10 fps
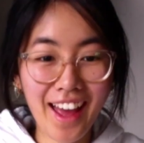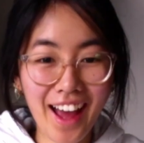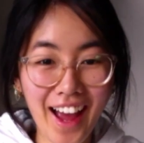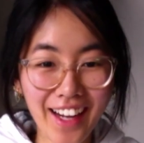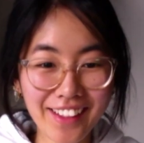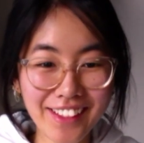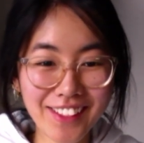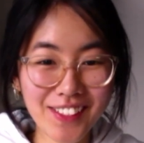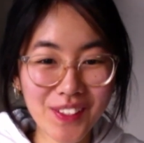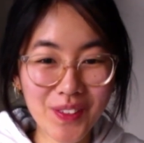Hi, this
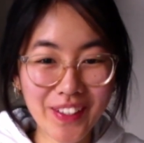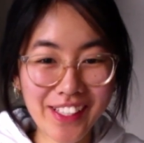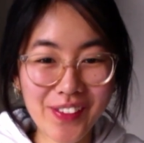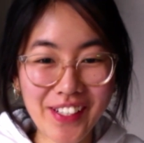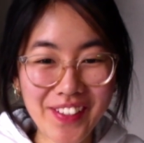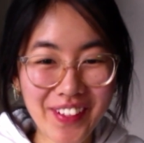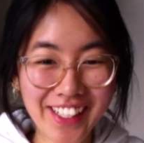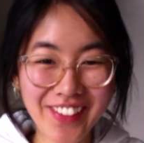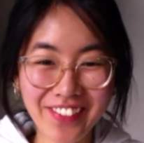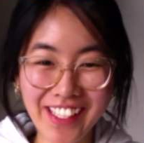is 2021
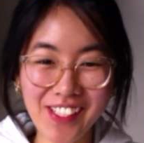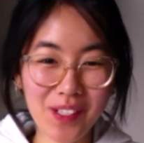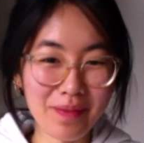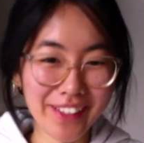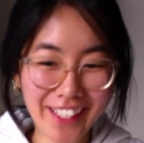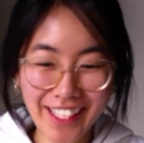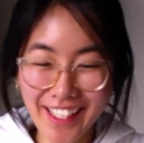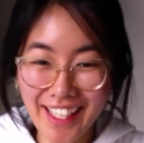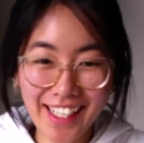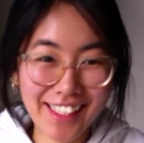Davina jumping in.
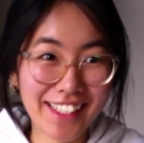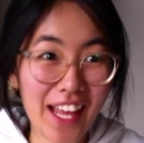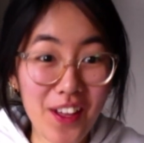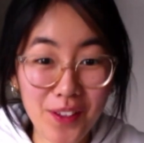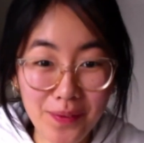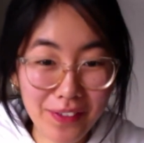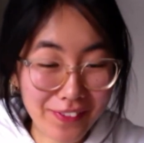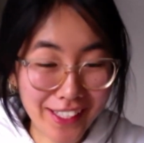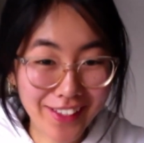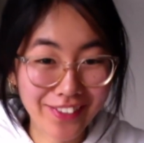It's the
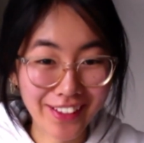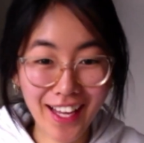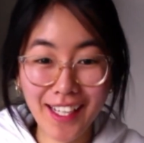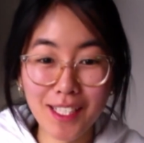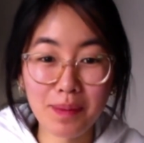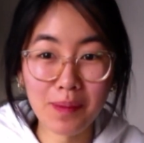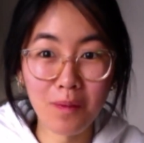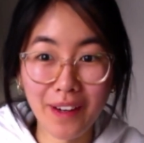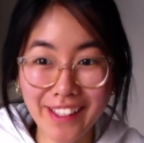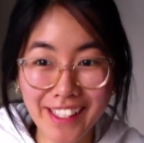15th of July. It's been
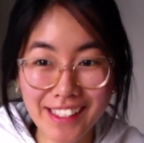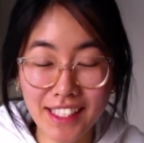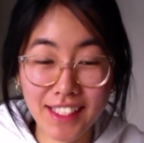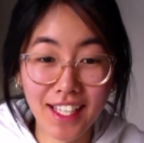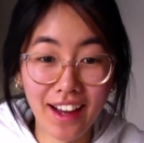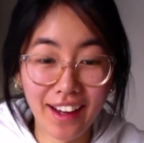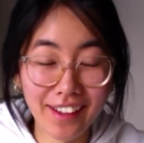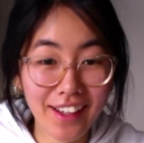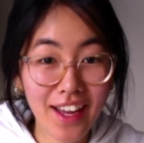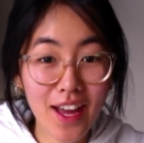1 year since I
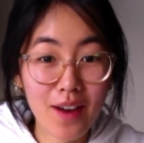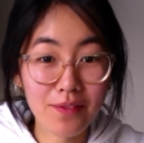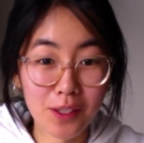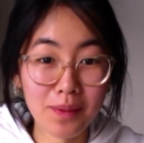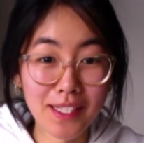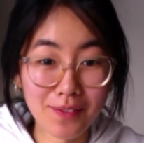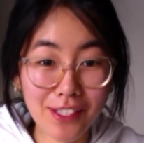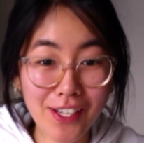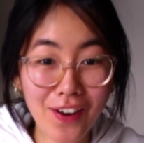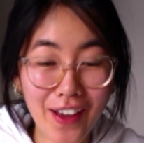filmed this
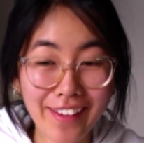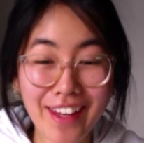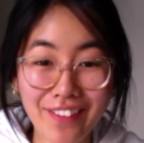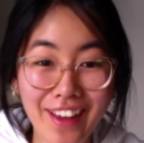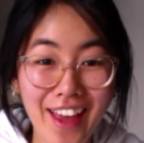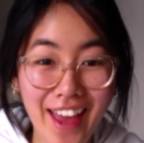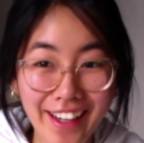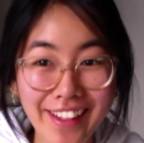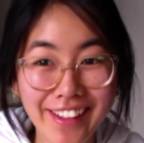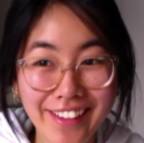video and never
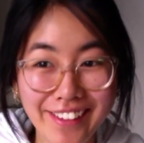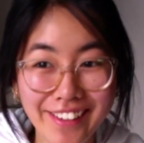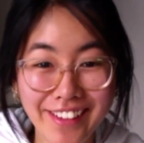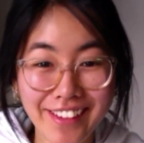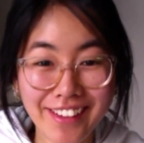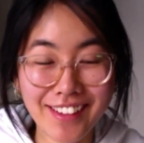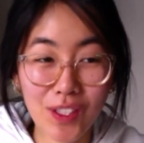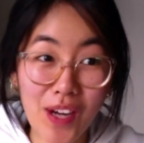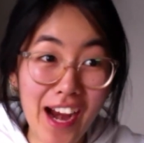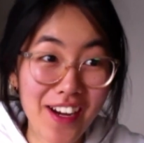edited. So
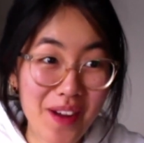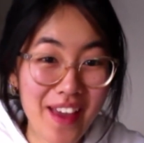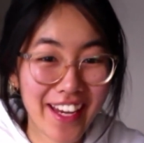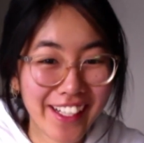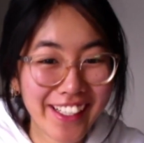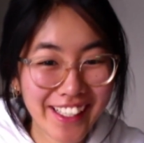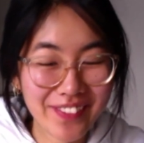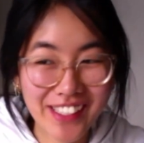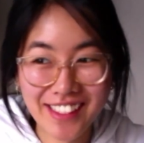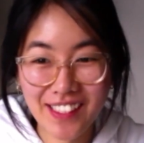here I am editing it
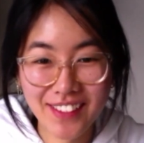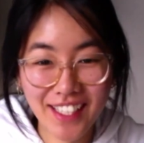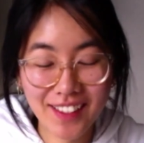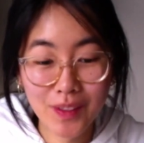because I was like,